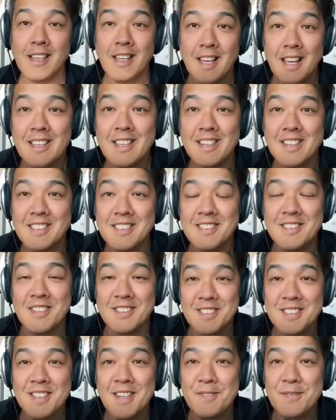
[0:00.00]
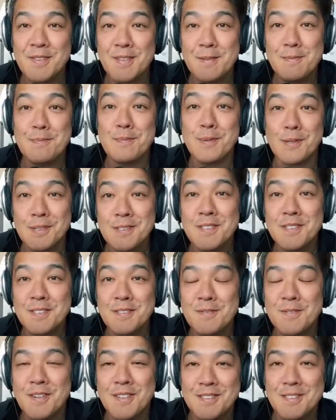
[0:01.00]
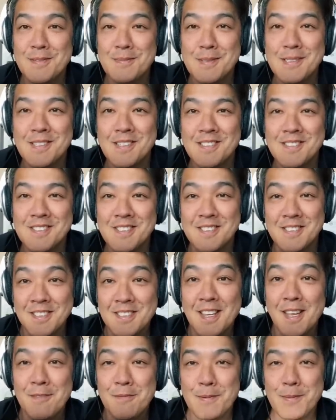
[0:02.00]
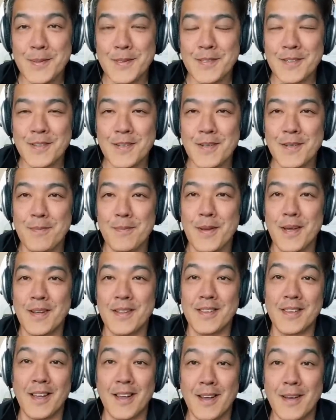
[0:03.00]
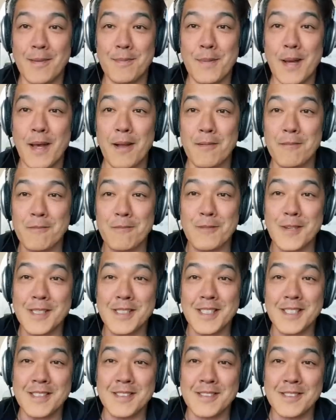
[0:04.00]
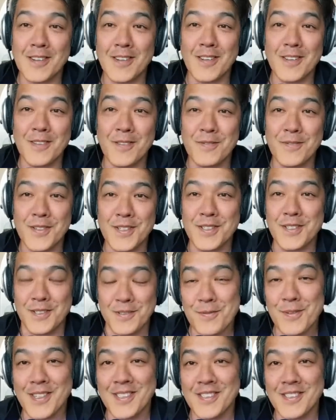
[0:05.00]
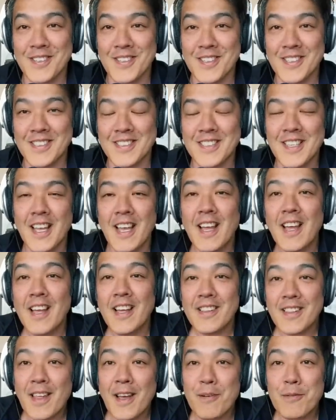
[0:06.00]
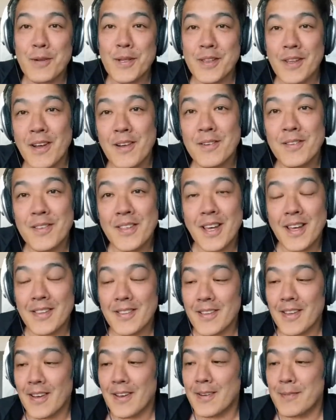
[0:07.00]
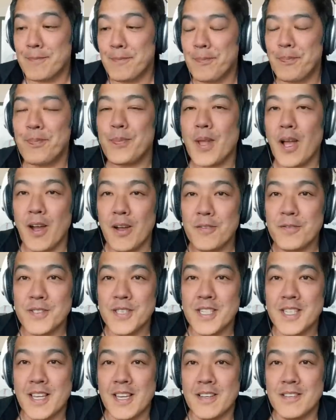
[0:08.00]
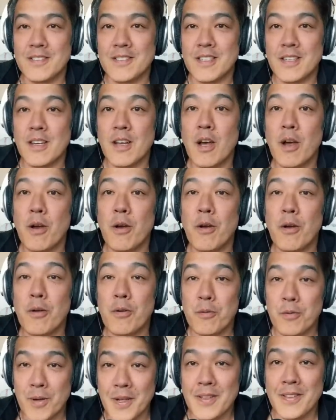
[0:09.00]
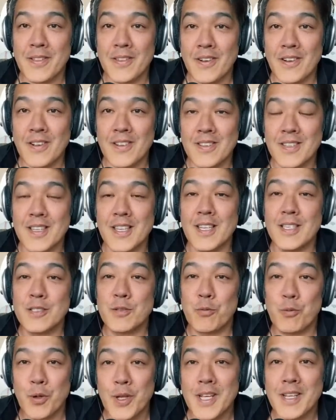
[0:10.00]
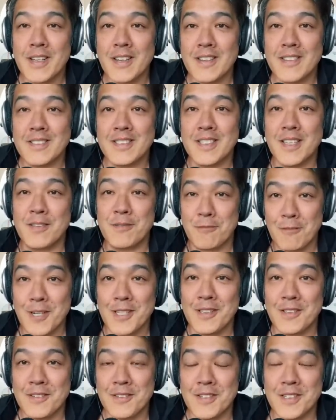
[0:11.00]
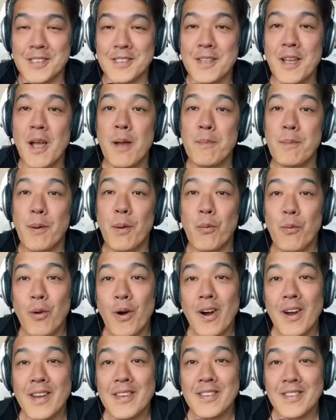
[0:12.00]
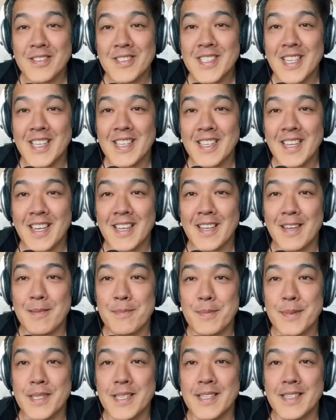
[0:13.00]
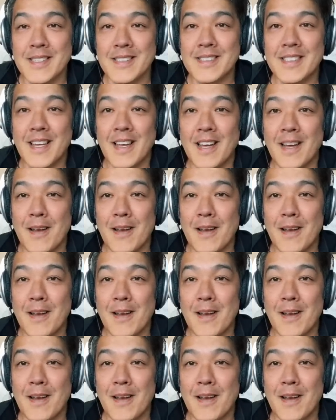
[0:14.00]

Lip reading: Hey guys, Dr. Davenlin, board certified dermatologist. Today we'll be talking about retinol versus retinoids. Now we know that over the counter retinol is weaker than retinoids, but why do skincare companies